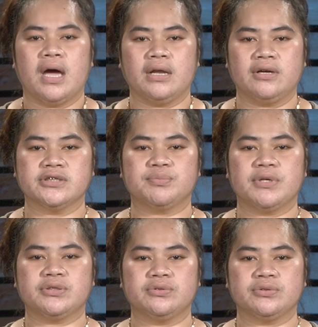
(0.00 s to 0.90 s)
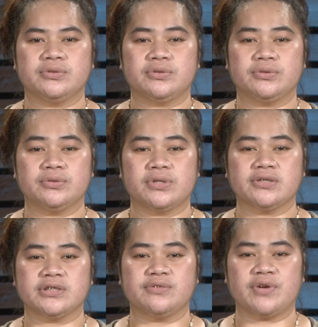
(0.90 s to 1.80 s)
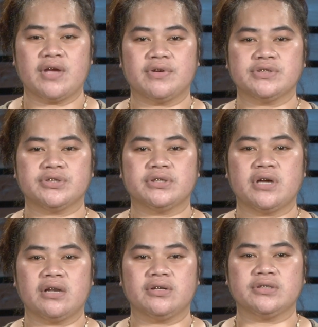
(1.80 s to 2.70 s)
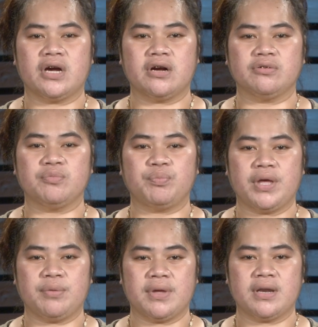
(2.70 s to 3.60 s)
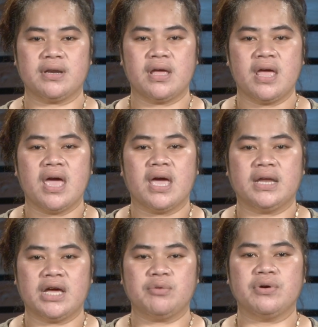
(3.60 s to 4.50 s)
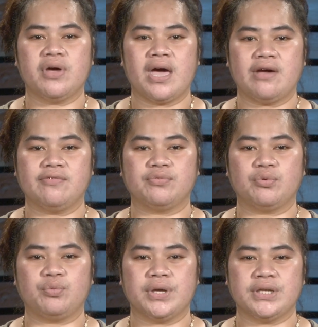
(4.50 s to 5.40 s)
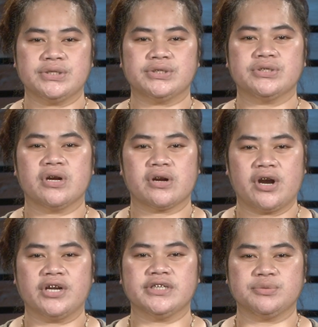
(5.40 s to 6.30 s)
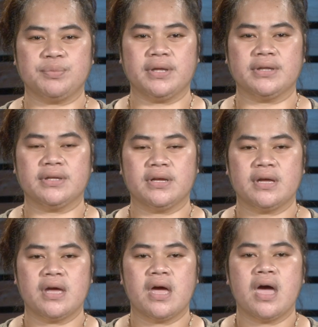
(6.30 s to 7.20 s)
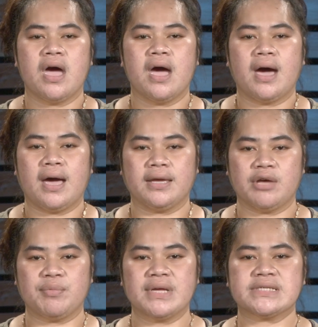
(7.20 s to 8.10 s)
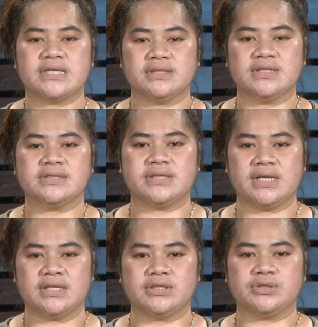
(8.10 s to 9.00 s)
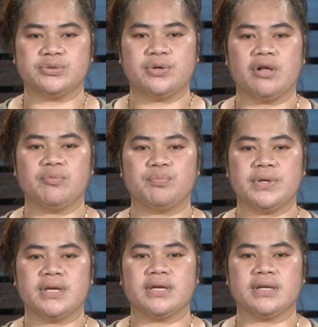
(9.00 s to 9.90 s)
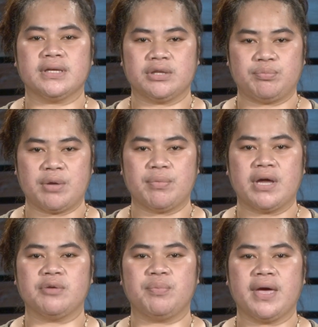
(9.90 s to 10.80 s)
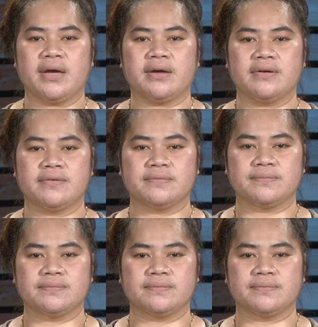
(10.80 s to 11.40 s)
I lost my $2,500 down payment and I will have wage garnishment. I am asking the state to help me get my money back.